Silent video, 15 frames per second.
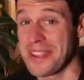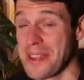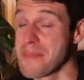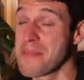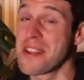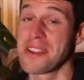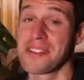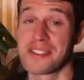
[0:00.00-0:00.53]
it
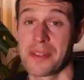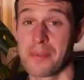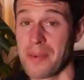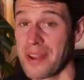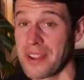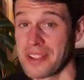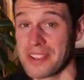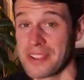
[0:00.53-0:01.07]
means the
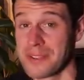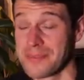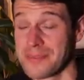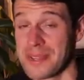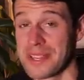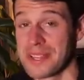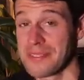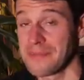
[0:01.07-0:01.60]
bike could
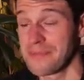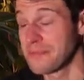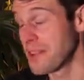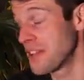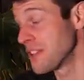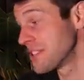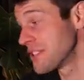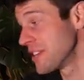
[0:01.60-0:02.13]
be
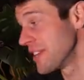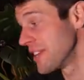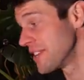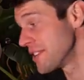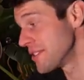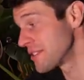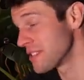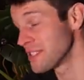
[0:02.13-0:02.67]
virtually
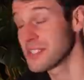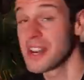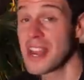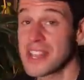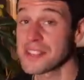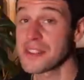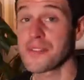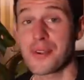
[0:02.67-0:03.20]
useless.
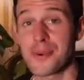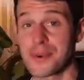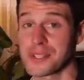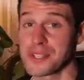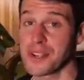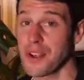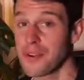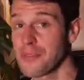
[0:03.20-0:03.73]
Unless, of course, you've